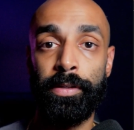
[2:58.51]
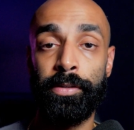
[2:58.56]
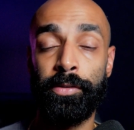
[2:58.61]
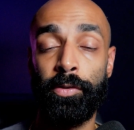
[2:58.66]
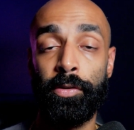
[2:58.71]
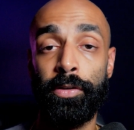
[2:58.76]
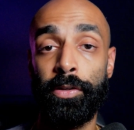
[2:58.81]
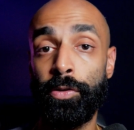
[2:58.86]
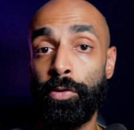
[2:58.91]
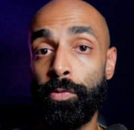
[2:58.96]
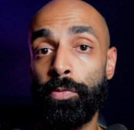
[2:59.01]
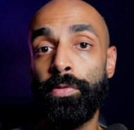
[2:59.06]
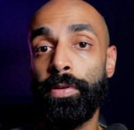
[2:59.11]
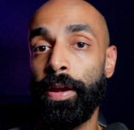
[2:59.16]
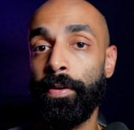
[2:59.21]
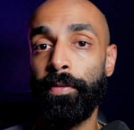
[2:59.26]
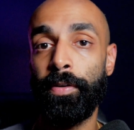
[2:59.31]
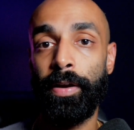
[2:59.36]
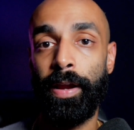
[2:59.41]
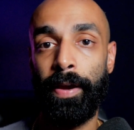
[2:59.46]
so you
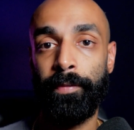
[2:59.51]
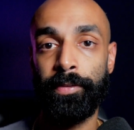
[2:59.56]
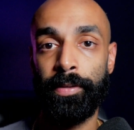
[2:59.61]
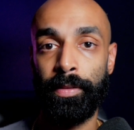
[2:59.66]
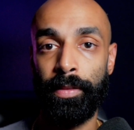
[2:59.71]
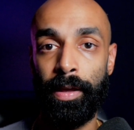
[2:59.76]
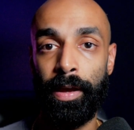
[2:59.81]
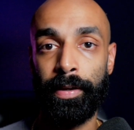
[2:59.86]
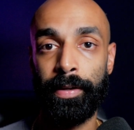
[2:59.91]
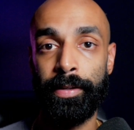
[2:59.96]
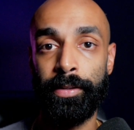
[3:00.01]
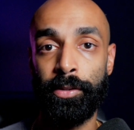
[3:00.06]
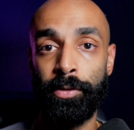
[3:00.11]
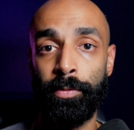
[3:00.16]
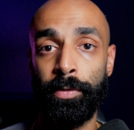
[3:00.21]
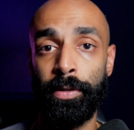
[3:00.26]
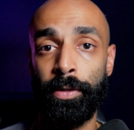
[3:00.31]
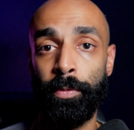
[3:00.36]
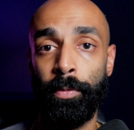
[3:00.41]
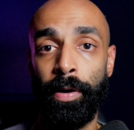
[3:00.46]
never have to log into
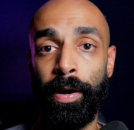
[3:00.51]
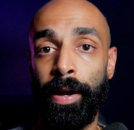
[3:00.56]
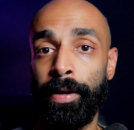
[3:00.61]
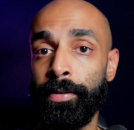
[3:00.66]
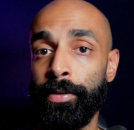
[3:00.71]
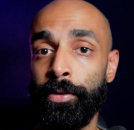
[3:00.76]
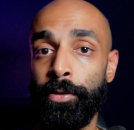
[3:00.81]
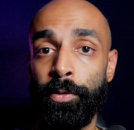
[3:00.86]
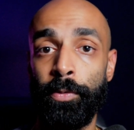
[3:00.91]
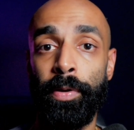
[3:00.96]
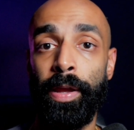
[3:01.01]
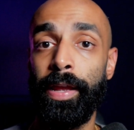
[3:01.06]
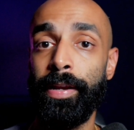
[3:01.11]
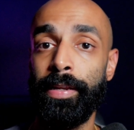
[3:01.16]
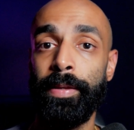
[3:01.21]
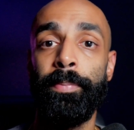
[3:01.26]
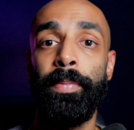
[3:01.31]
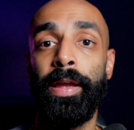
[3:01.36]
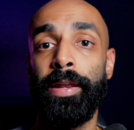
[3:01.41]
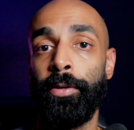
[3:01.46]
a UI to do any
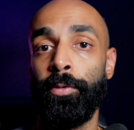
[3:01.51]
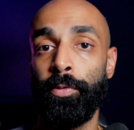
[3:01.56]
manual